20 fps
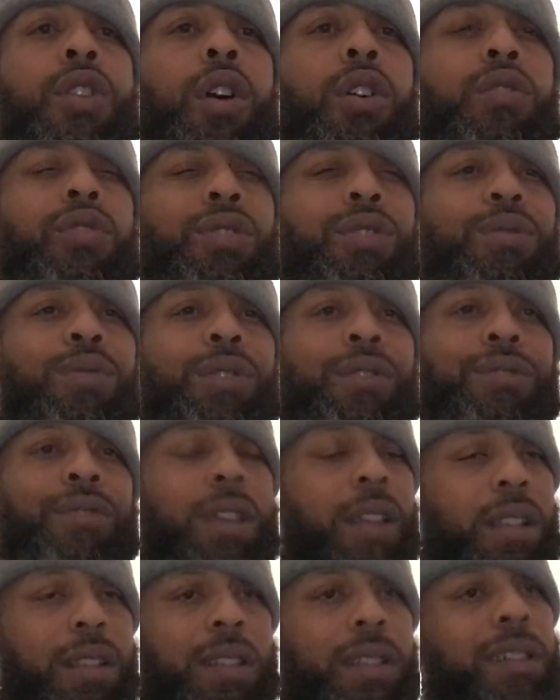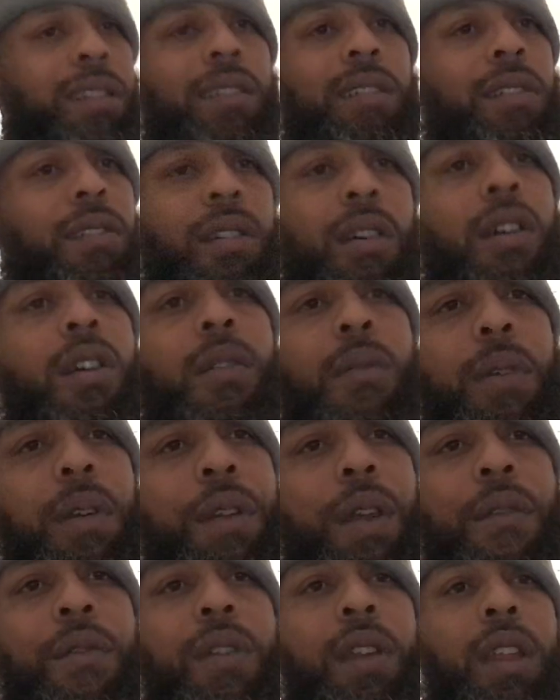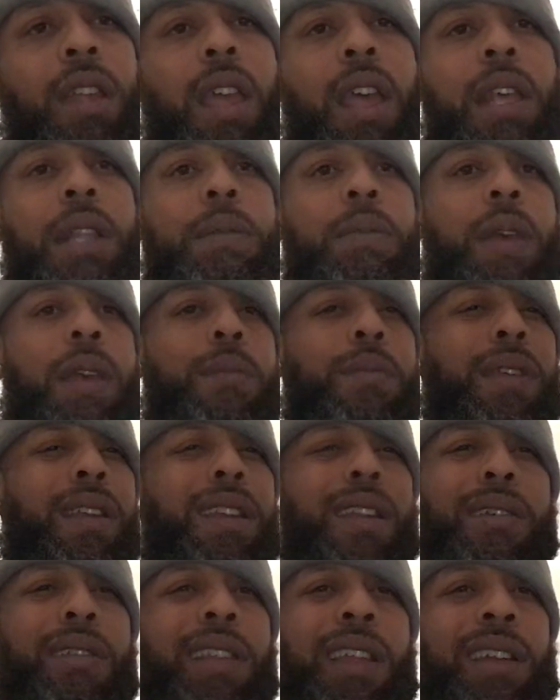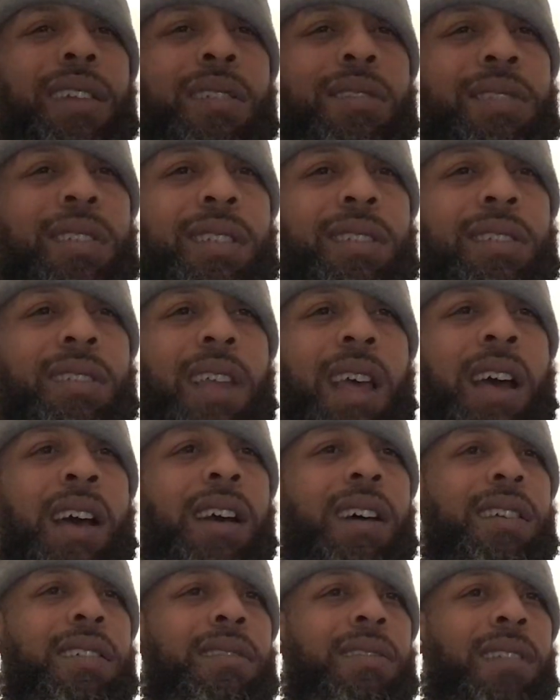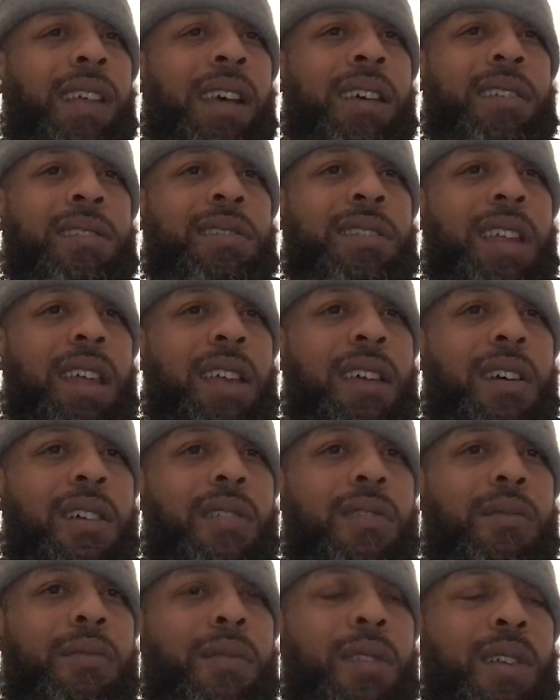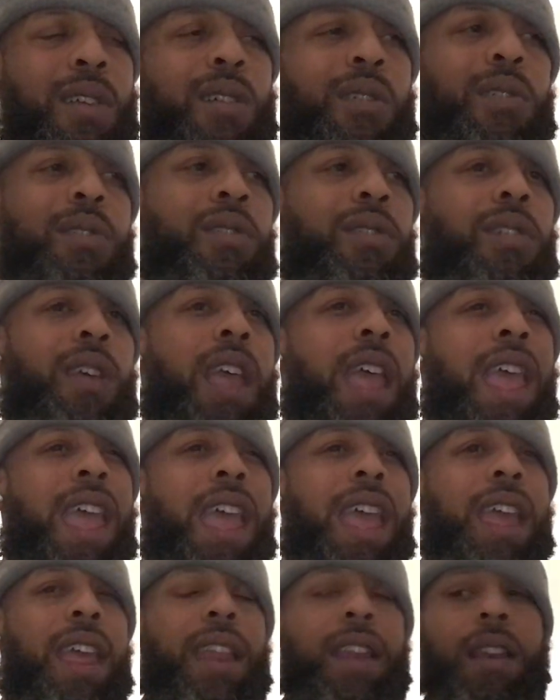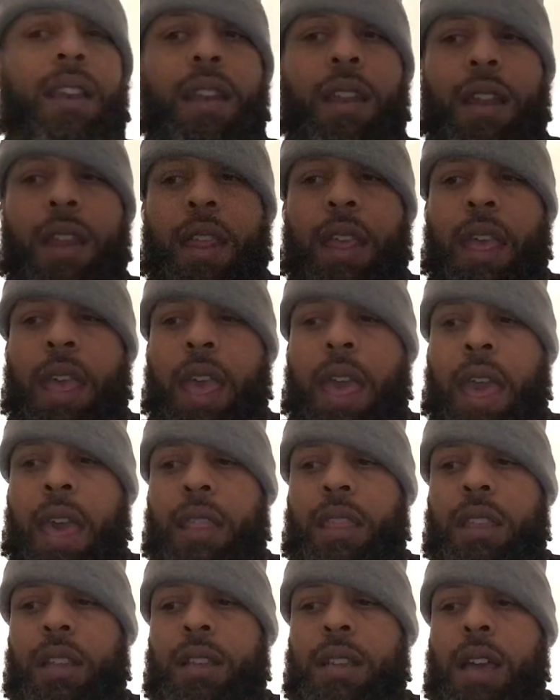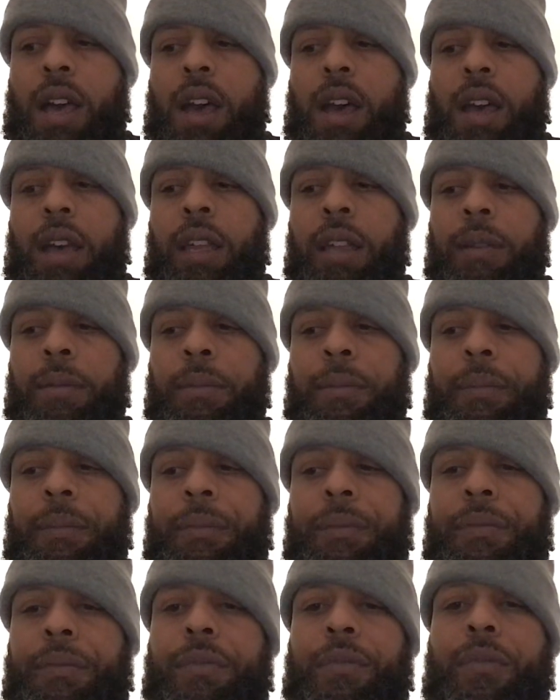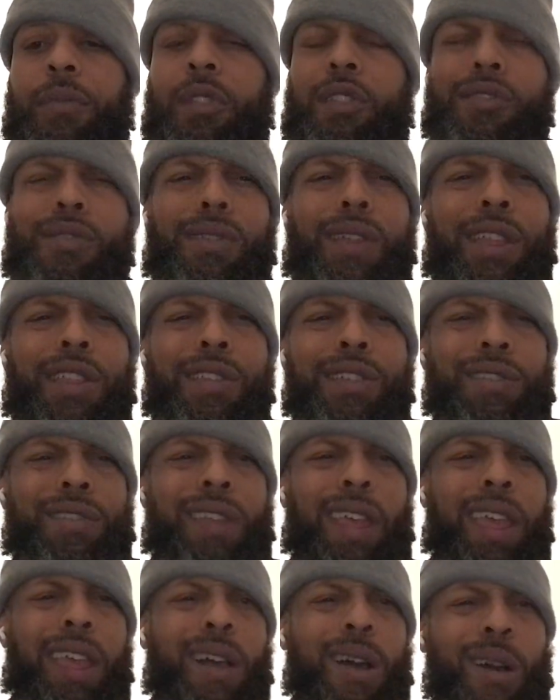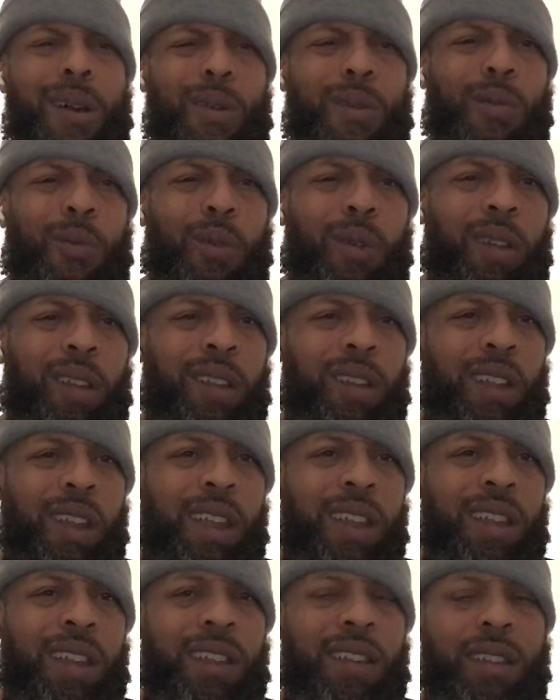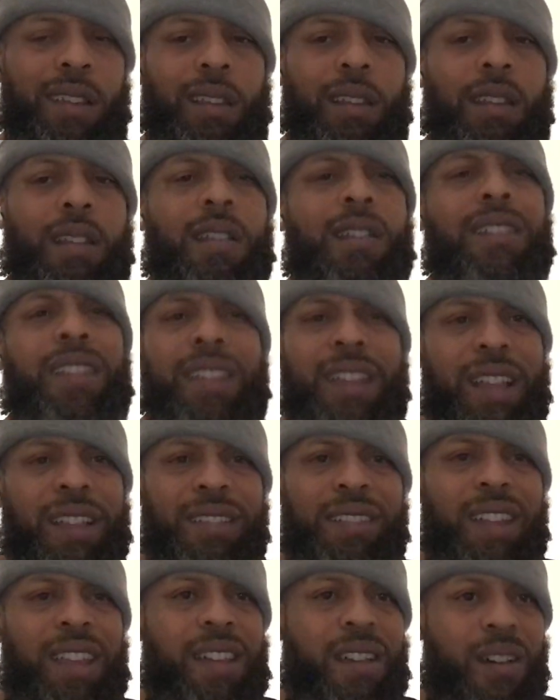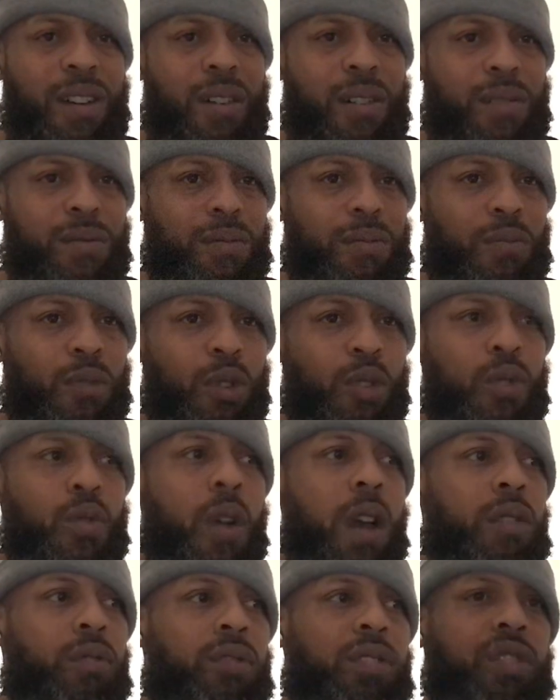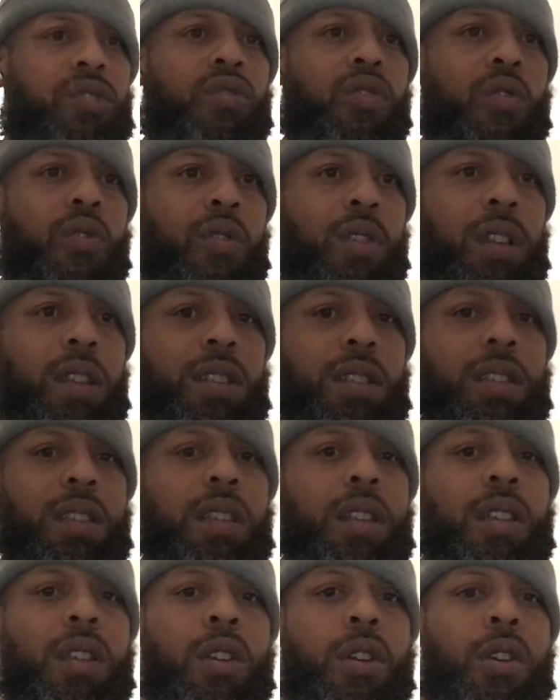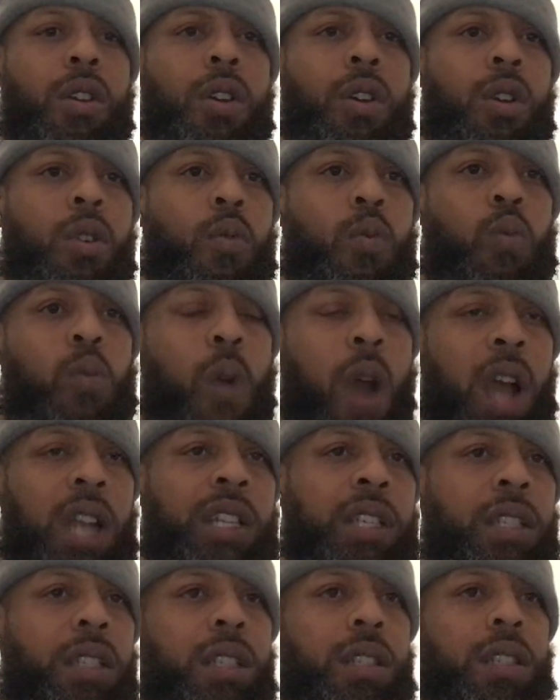she was stressing or whatever the case may be, and I was like, no, just I'll stay home. And at the time, she was like, you stay home. I'm like, I stay home. Who else is going to watch